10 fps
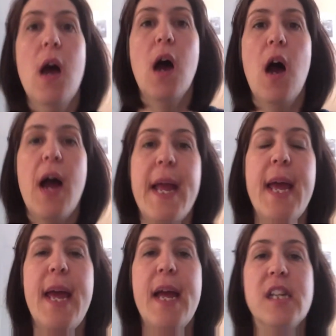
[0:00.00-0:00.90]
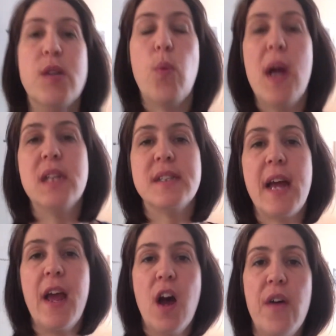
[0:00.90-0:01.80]
Hi, it's
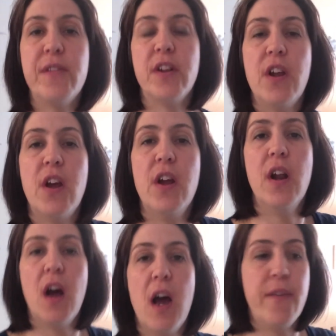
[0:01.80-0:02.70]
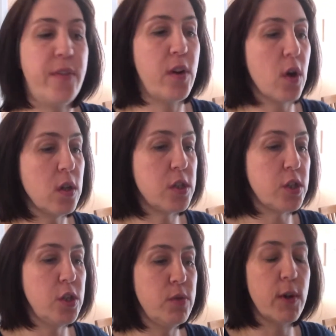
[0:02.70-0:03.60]
Wednesday afternoon. I forgot
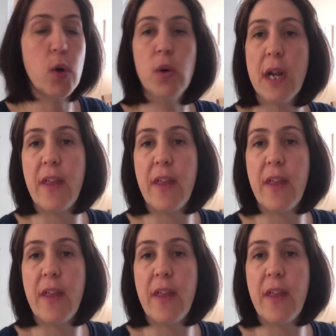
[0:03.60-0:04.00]
to record